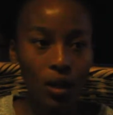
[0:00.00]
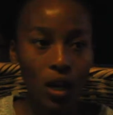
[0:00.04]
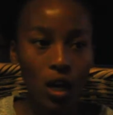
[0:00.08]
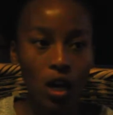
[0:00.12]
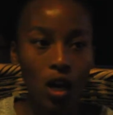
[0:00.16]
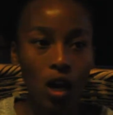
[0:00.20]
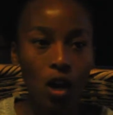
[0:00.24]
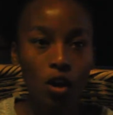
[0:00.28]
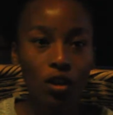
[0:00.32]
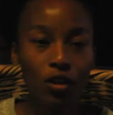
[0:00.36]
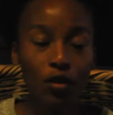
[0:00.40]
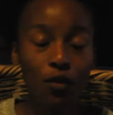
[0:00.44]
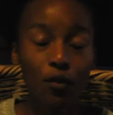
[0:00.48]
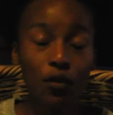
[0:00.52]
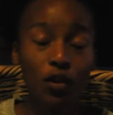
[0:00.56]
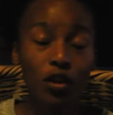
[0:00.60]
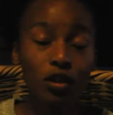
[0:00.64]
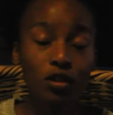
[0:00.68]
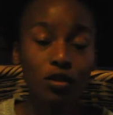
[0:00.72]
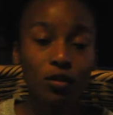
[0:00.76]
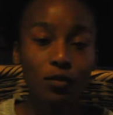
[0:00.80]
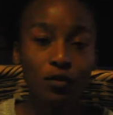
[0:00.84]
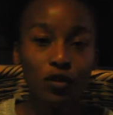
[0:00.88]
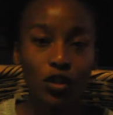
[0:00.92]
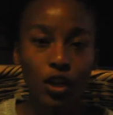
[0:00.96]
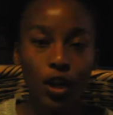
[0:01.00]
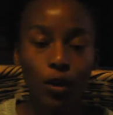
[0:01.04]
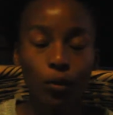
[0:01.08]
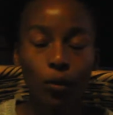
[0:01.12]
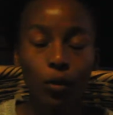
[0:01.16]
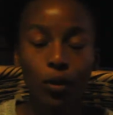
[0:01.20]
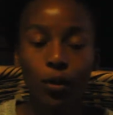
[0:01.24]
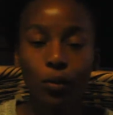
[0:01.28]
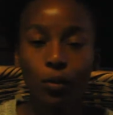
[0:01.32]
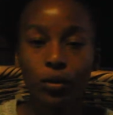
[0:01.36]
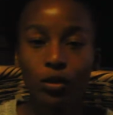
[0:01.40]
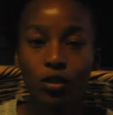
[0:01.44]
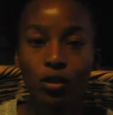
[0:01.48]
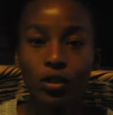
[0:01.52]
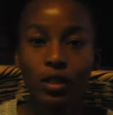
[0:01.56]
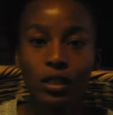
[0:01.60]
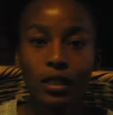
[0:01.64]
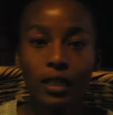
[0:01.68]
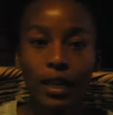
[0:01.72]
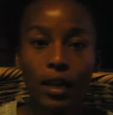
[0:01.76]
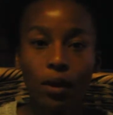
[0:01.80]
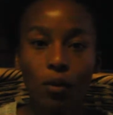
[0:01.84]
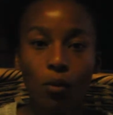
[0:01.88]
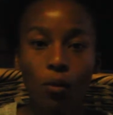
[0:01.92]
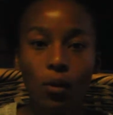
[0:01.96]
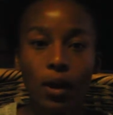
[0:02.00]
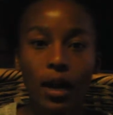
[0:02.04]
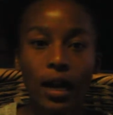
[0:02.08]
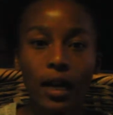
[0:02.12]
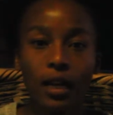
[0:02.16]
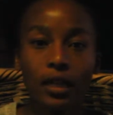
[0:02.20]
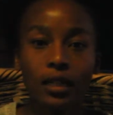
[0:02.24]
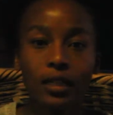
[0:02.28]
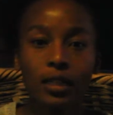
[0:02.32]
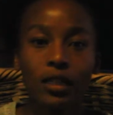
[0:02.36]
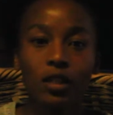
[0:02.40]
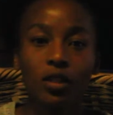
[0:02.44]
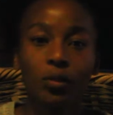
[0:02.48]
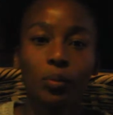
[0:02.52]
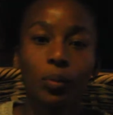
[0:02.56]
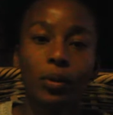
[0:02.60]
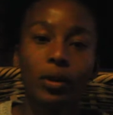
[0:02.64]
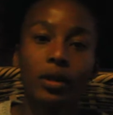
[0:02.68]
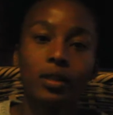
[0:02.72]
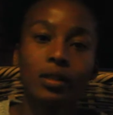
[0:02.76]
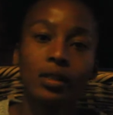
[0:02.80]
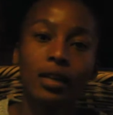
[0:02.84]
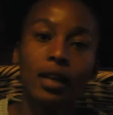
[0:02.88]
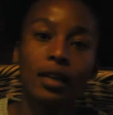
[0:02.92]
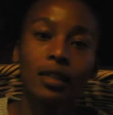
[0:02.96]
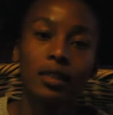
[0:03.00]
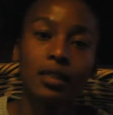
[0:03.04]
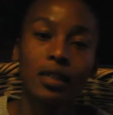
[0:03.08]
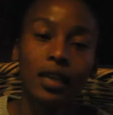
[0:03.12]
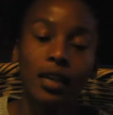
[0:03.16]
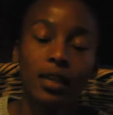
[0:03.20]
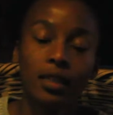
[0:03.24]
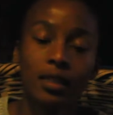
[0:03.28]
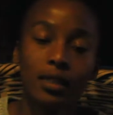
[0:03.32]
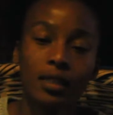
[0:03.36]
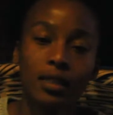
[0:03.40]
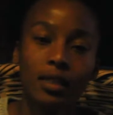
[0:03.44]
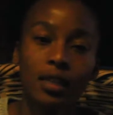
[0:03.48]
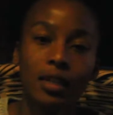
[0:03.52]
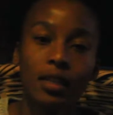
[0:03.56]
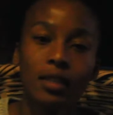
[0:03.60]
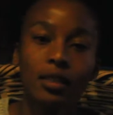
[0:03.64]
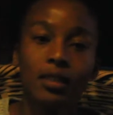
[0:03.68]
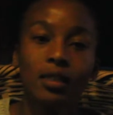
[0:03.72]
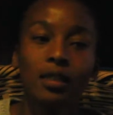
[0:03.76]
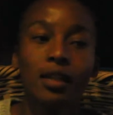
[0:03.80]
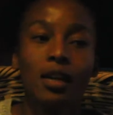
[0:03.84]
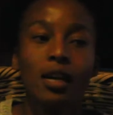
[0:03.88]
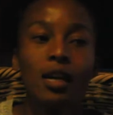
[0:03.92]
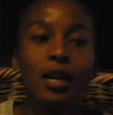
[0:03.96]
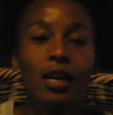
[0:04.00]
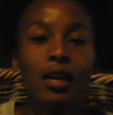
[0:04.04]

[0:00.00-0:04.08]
on the 1st of January, which is day 1, he'd put aside 10 cents.